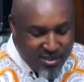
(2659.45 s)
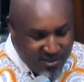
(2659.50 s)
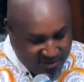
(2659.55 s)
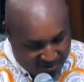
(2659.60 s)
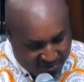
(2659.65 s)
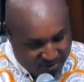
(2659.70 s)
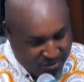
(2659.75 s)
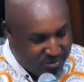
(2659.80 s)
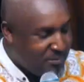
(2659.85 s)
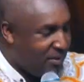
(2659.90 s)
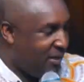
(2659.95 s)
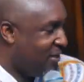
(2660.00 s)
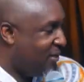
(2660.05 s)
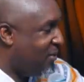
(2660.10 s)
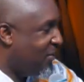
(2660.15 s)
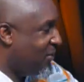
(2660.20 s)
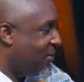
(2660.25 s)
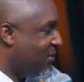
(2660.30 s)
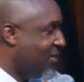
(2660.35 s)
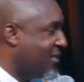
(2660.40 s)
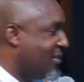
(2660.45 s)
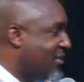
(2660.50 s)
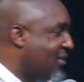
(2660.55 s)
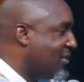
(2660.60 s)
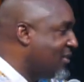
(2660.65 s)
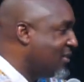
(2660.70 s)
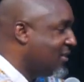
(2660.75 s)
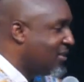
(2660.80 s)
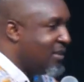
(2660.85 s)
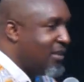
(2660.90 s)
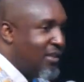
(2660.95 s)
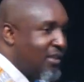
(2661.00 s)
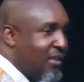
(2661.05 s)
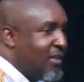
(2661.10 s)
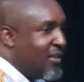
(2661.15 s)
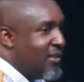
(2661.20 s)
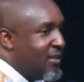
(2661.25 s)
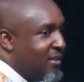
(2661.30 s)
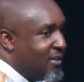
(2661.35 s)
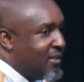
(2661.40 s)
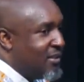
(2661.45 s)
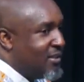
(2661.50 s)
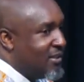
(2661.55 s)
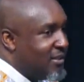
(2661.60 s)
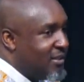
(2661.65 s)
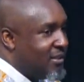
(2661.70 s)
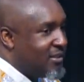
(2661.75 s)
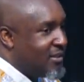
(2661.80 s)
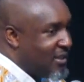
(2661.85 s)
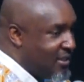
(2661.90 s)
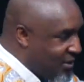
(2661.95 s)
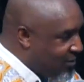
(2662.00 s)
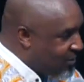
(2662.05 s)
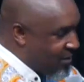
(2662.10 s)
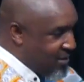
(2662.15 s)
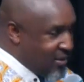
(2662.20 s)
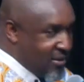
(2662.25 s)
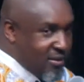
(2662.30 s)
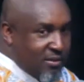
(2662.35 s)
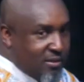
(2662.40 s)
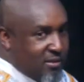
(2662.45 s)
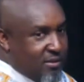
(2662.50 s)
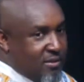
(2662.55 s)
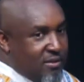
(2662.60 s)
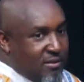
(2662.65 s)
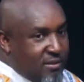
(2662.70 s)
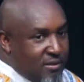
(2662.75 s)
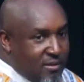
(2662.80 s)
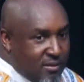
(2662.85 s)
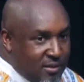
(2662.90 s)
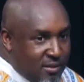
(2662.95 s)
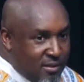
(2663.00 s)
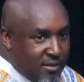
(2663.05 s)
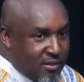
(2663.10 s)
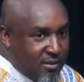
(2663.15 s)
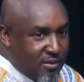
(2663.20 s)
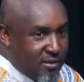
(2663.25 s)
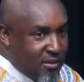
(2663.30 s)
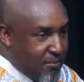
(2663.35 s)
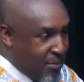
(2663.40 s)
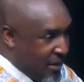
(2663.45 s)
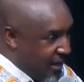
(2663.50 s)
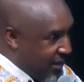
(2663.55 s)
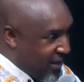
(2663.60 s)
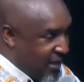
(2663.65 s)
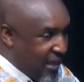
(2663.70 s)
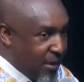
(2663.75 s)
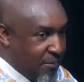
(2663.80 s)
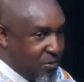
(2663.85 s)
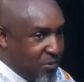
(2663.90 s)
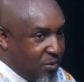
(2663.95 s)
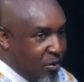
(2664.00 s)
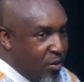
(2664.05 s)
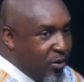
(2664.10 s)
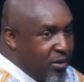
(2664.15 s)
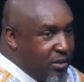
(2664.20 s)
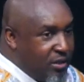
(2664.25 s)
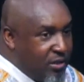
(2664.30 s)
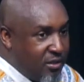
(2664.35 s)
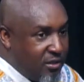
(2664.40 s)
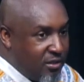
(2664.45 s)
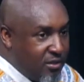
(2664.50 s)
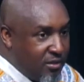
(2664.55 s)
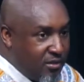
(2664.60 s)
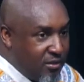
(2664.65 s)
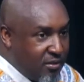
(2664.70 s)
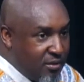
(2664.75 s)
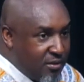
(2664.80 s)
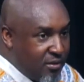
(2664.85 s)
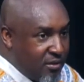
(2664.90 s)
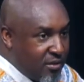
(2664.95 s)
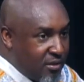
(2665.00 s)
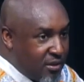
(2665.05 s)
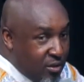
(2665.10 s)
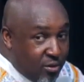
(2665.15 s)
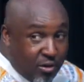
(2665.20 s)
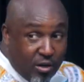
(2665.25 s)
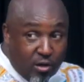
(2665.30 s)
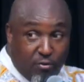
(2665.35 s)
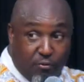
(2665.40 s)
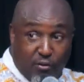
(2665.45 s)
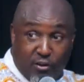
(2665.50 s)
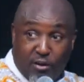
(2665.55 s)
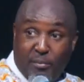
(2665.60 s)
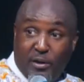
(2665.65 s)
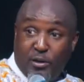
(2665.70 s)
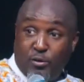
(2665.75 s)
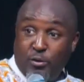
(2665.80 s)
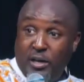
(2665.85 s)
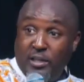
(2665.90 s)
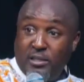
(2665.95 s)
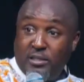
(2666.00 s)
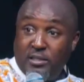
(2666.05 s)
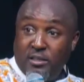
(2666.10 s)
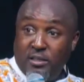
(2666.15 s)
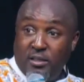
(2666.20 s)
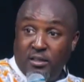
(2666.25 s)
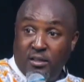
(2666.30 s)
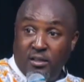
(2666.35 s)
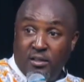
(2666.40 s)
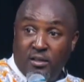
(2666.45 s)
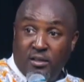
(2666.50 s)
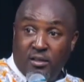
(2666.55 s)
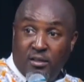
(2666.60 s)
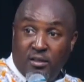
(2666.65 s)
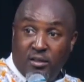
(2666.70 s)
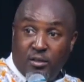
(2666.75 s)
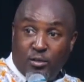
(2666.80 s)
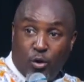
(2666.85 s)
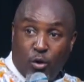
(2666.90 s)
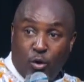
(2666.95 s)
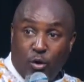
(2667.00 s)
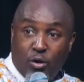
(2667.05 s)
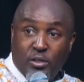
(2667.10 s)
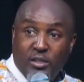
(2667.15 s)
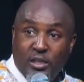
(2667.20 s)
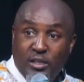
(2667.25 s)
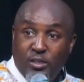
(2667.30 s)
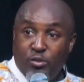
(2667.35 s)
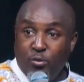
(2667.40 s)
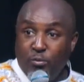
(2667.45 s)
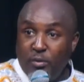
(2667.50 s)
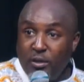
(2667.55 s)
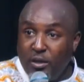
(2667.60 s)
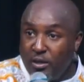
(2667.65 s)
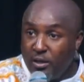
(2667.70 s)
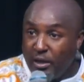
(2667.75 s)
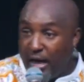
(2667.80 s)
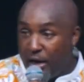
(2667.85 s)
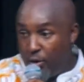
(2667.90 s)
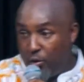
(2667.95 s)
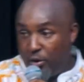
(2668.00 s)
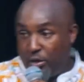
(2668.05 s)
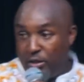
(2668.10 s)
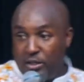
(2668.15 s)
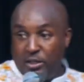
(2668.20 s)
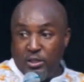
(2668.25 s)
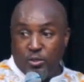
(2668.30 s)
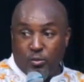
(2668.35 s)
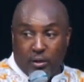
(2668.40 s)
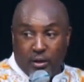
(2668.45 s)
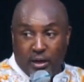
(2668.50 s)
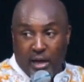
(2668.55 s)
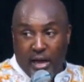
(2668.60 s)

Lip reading: God bless you. This one. Playing games with God. Today we renovated my toilet. So God says to me, anoint this one.